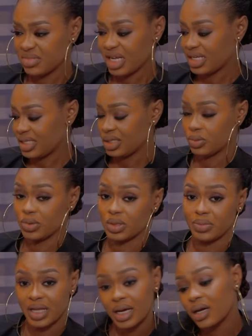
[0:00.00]
nicely with the
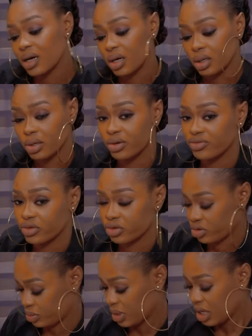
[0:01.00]
black color of the
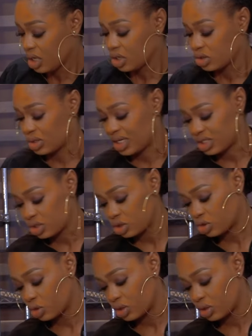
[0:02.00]
cream. So let's just